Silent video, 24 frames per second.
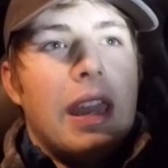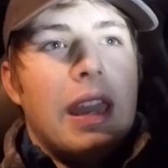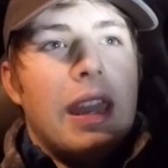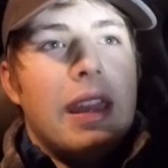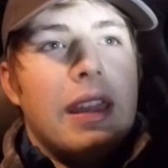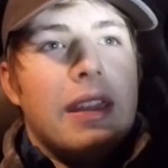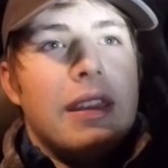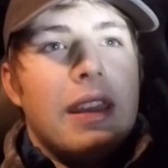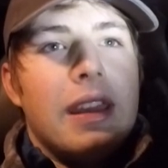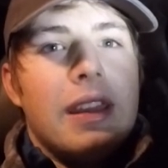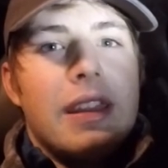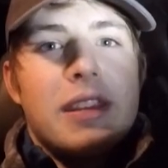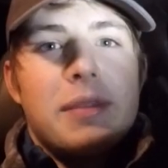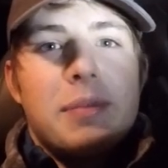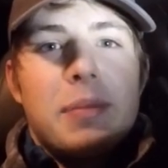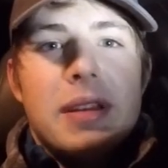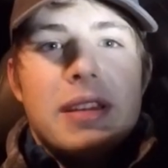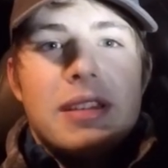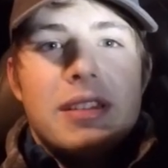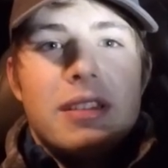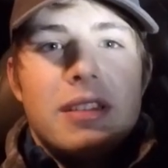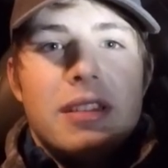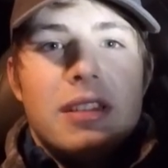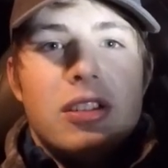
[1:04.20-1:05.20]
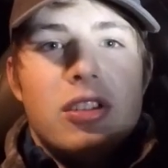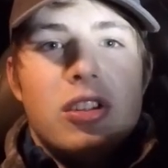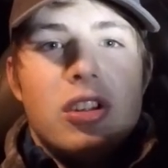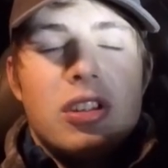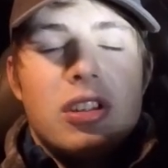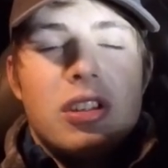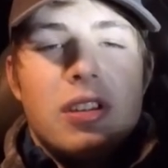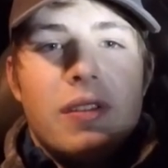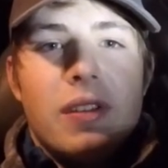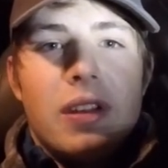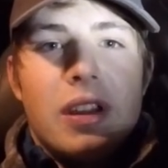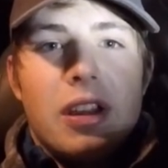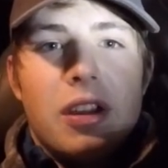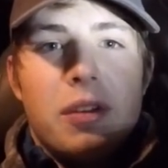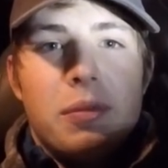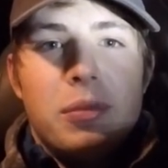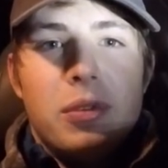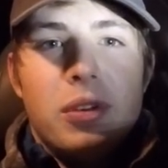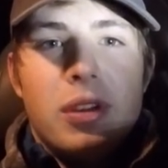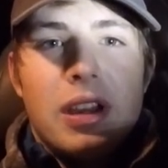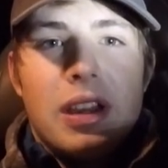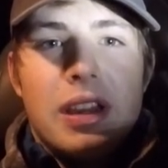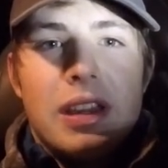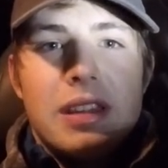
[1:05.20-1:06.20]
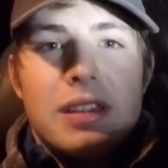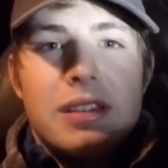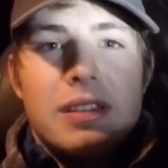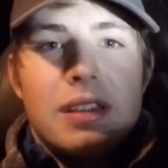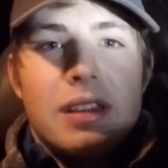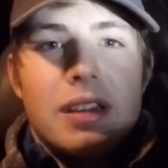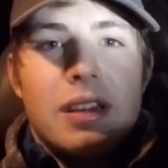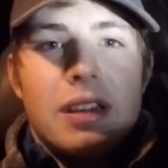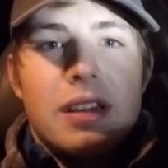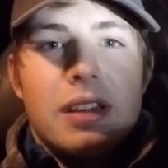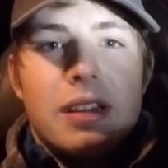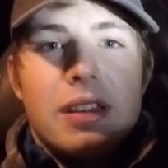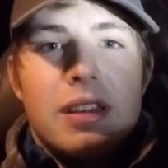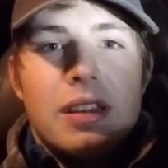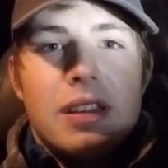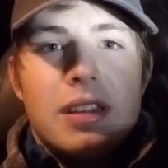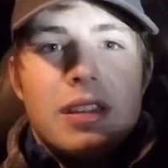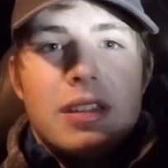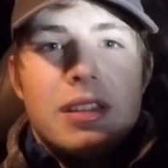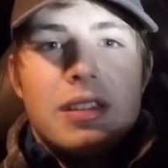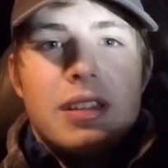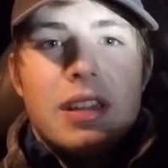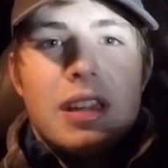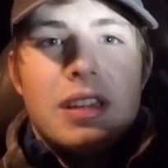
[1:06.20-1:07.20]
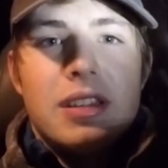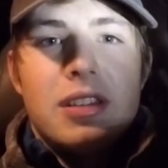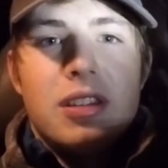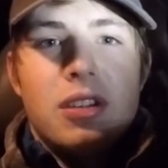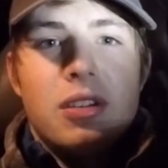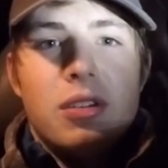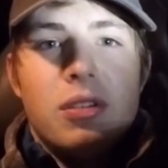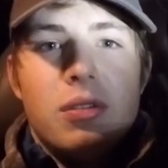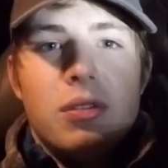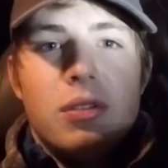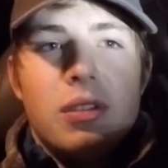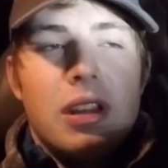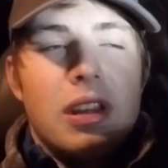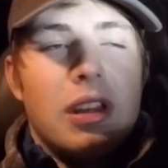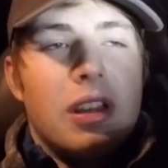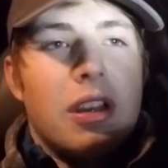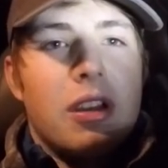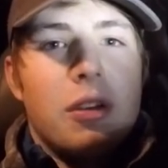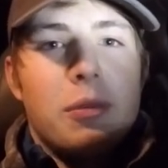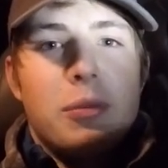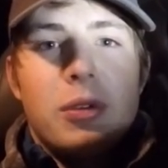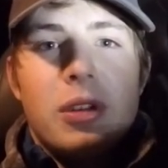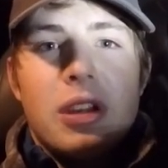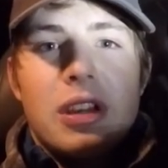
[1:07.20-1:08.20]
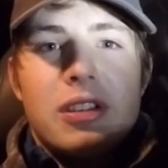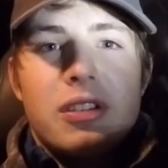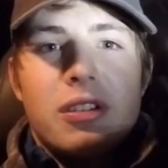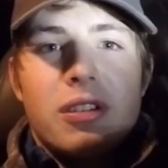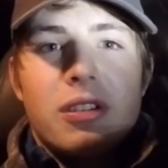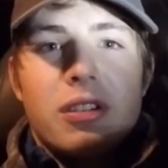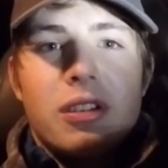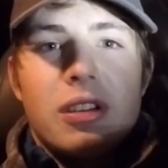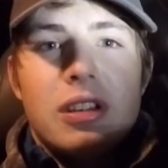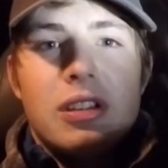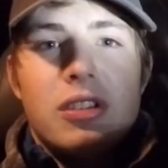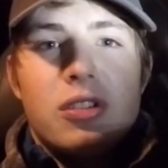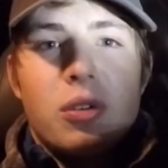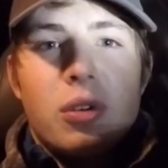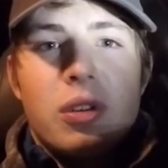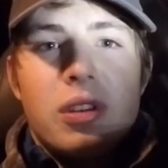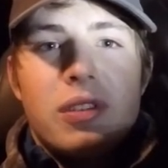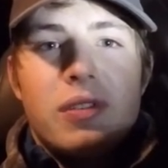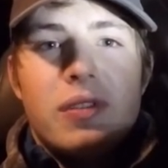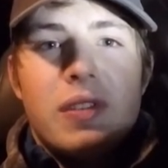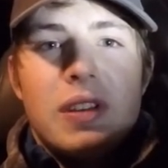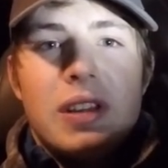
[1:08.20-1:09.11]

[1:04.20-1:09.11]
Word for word: and yeah, that's basically the gist of it. I hope you guys uh, stay tuned, and I hope you guys are, enjoy this